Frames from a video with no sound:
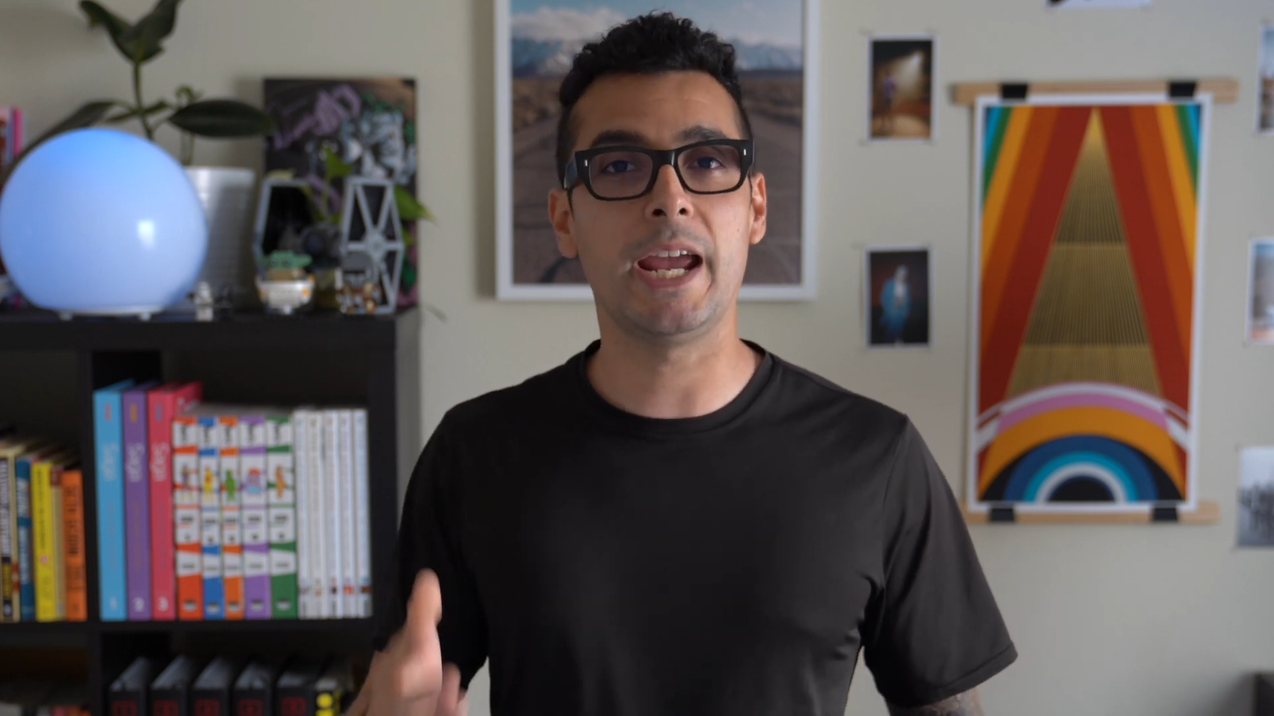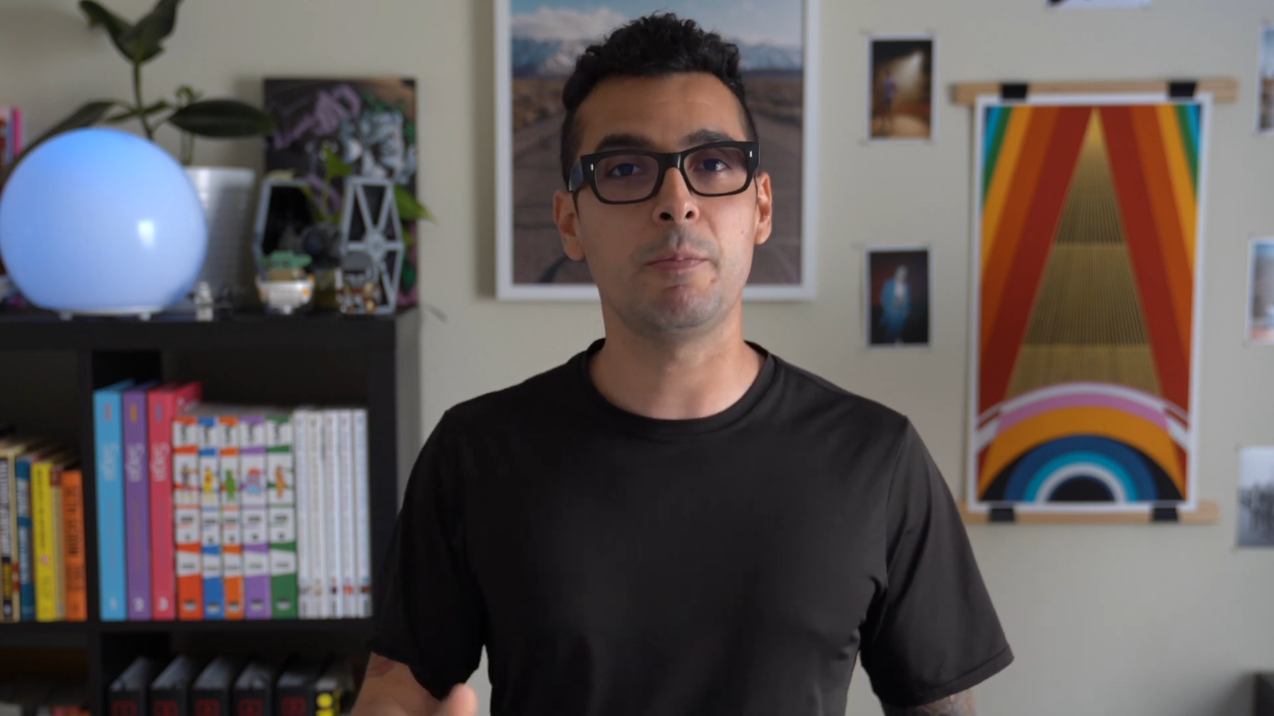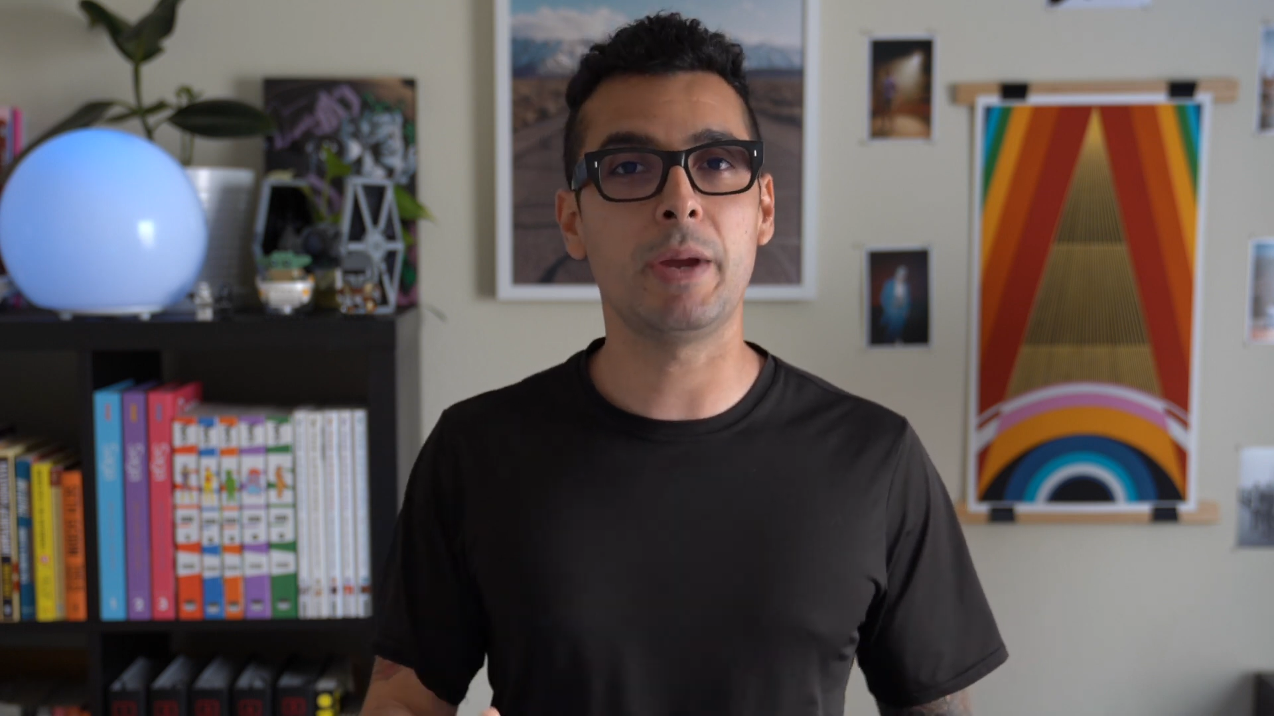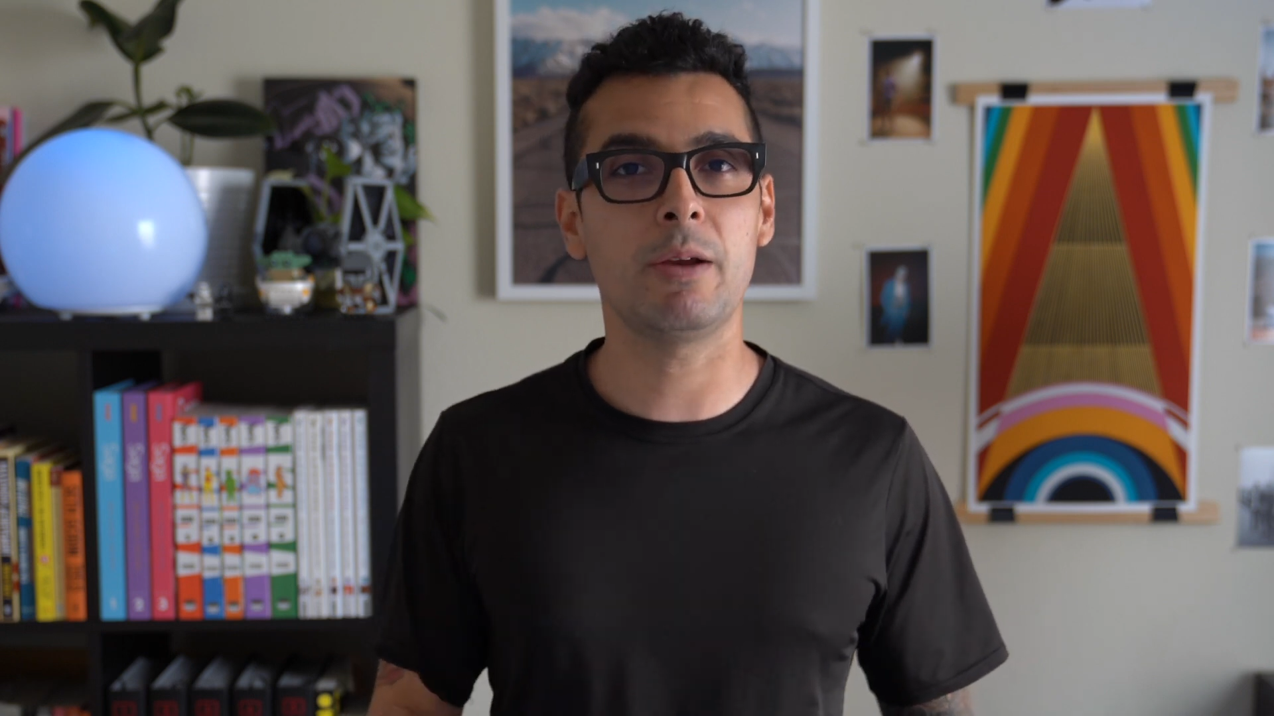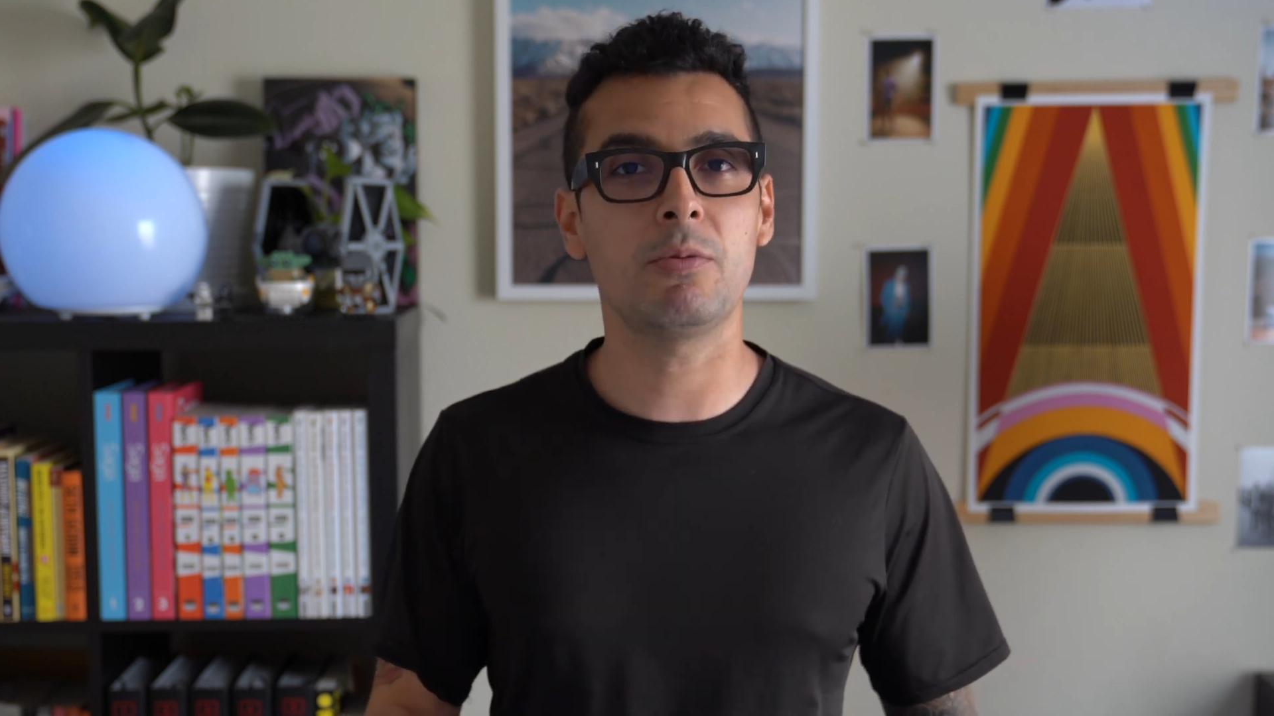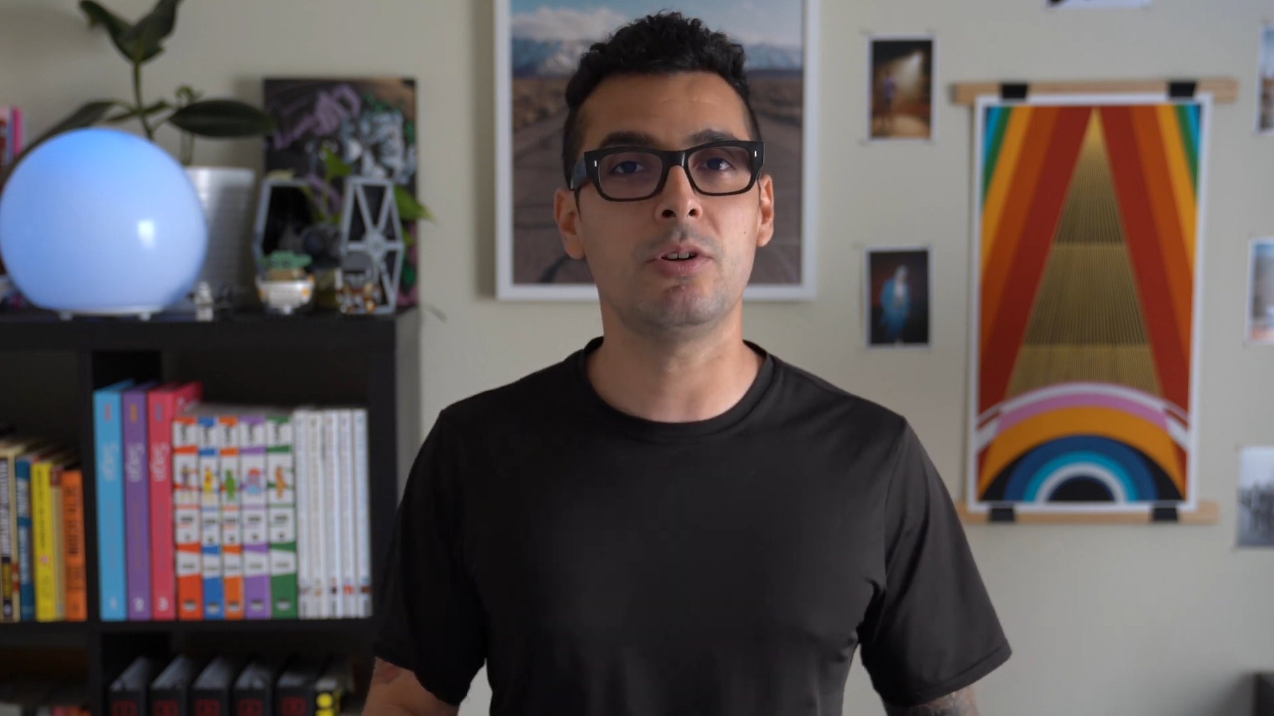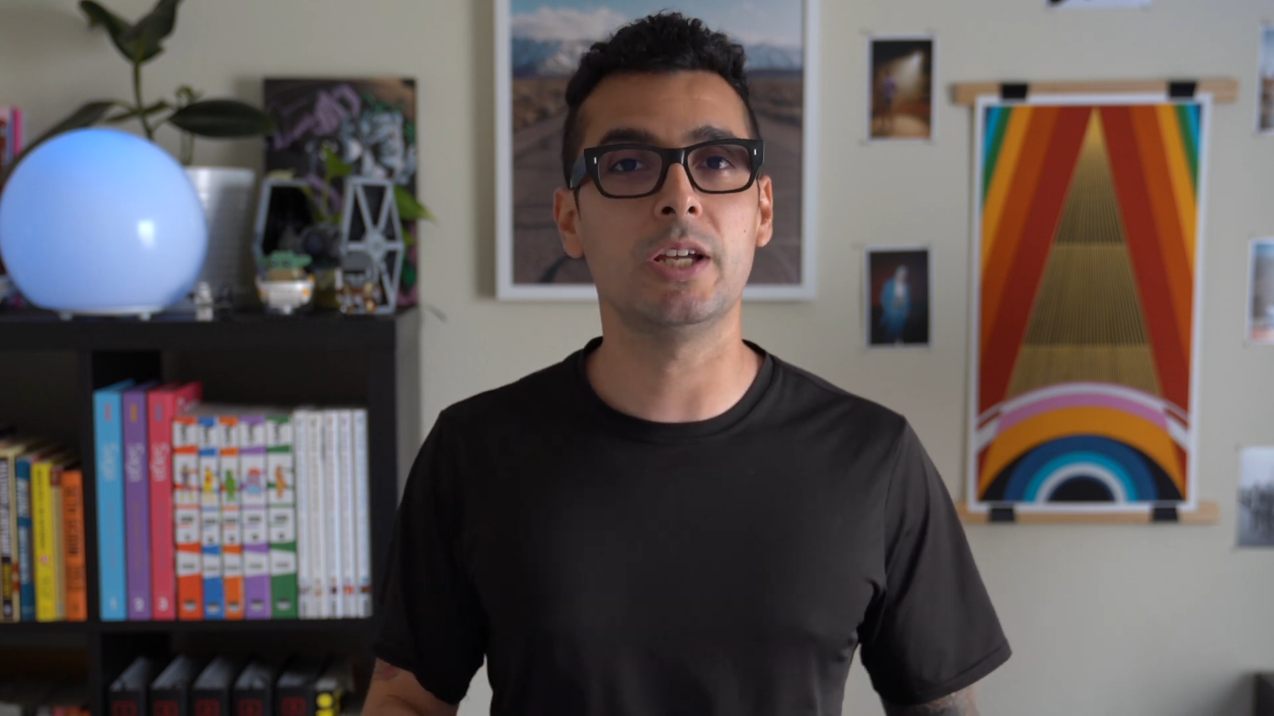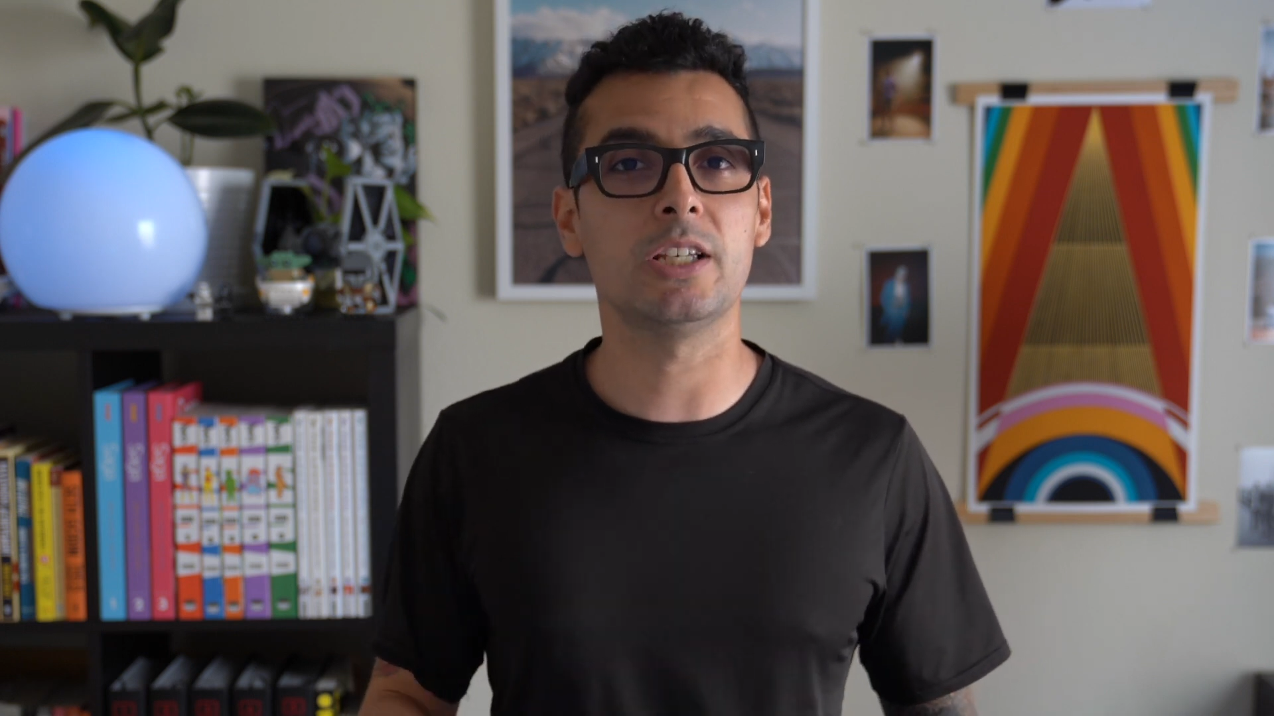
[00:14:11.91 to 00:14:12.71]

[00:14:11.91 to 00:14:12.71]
and payroll